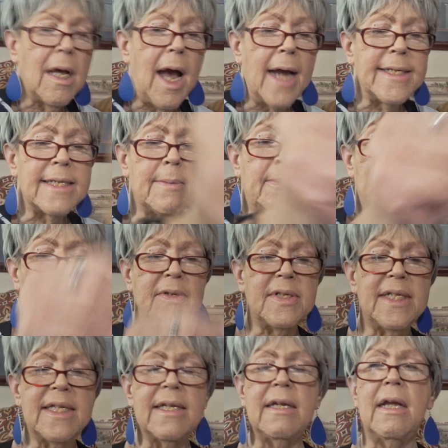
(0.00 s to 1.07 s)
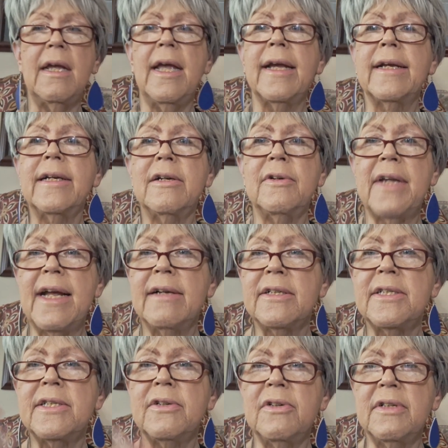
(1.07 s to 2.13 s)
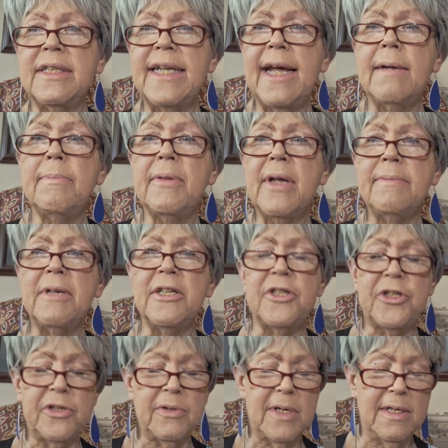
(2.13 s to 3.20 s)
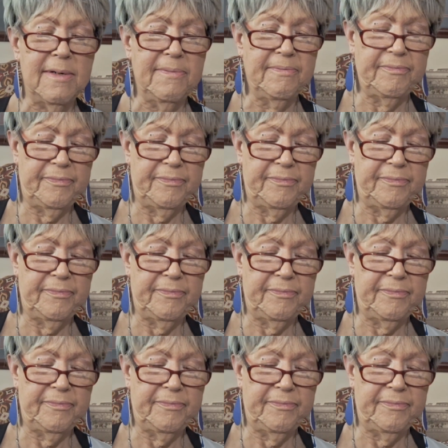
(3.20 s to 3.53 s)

I suppose it can go down a certain depth. I'm not sure.